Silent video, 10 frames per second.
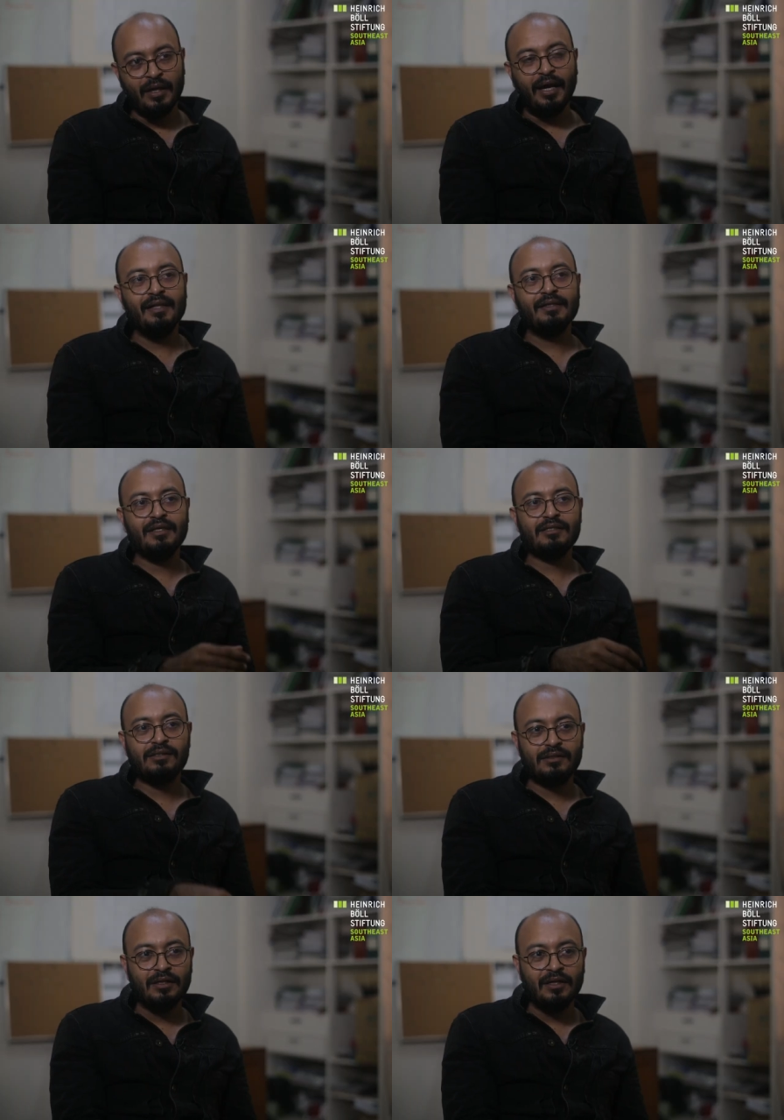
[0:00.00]
And
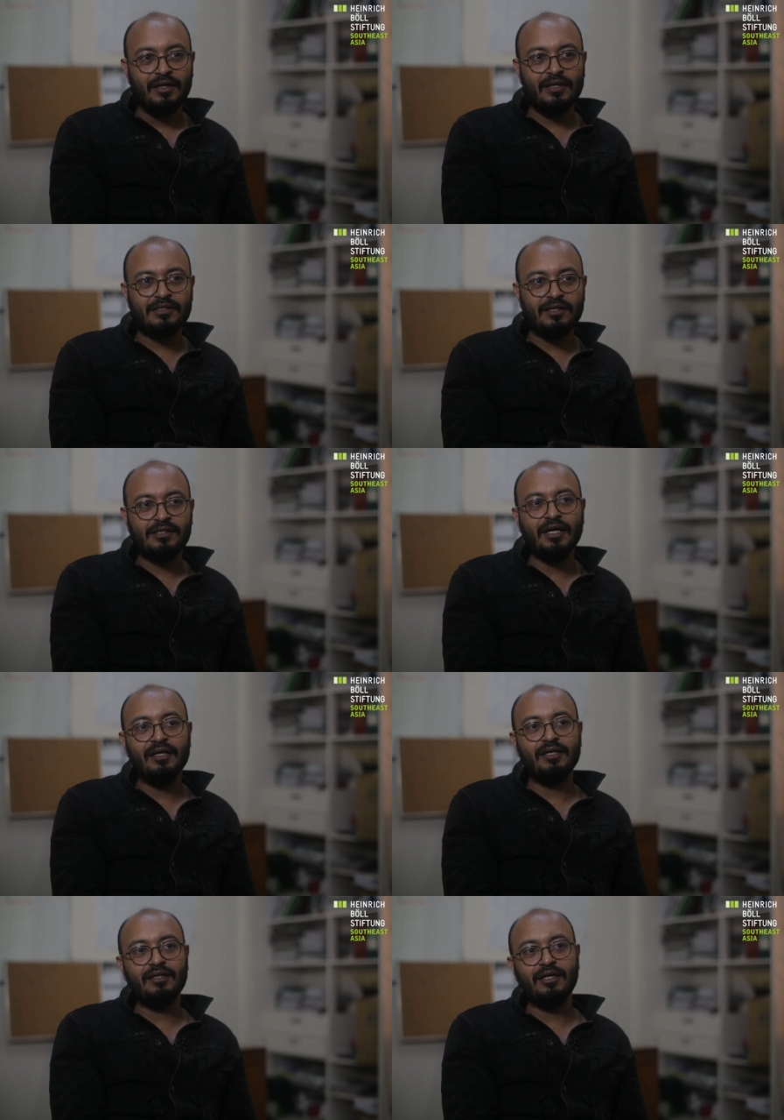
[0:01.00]
this is
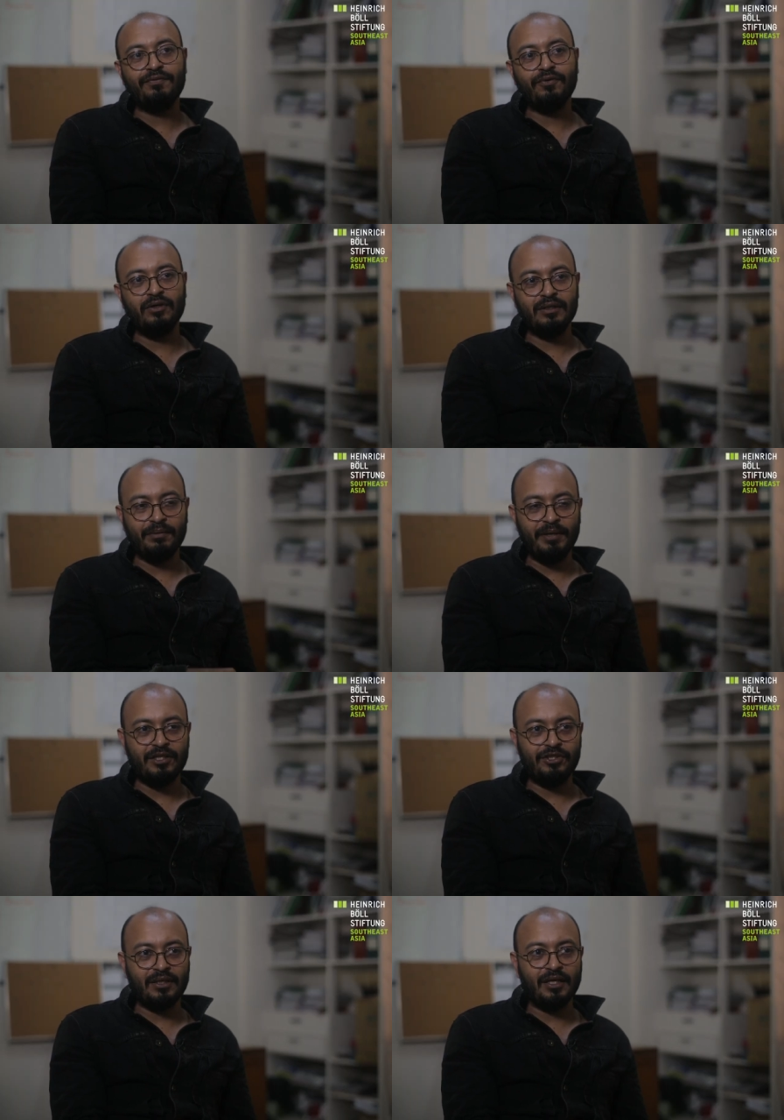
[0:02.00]
decided, therefore, in the
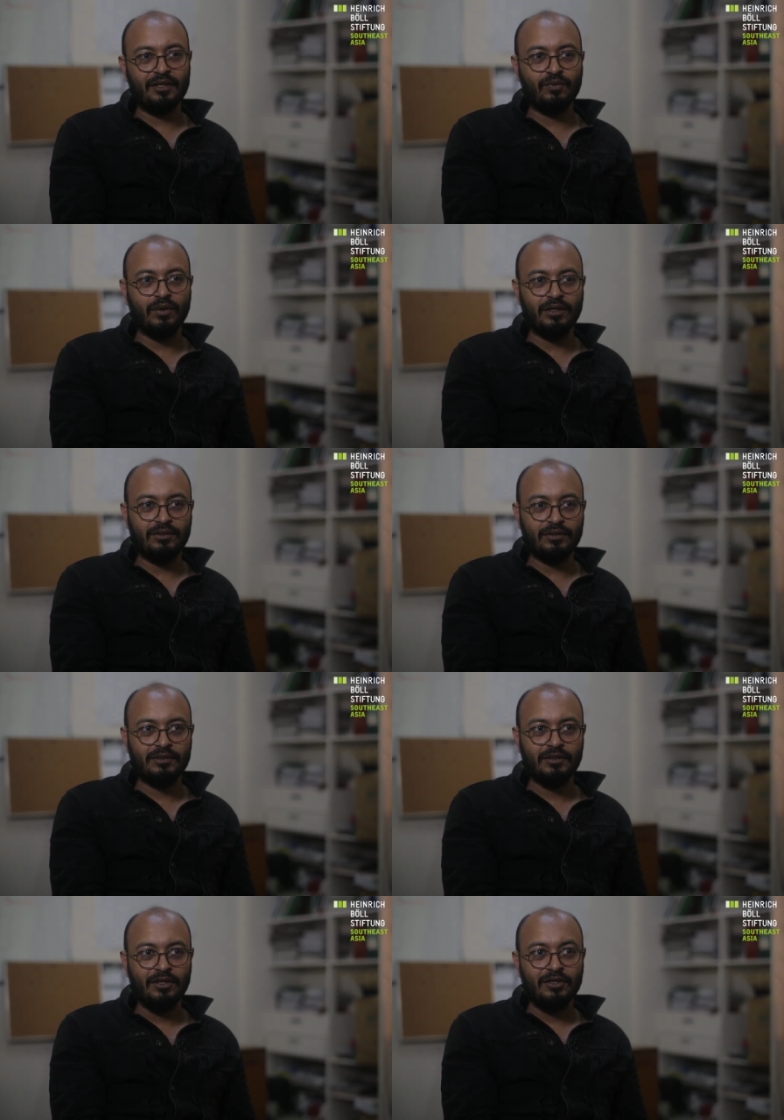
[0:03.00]
Beijing headquarters.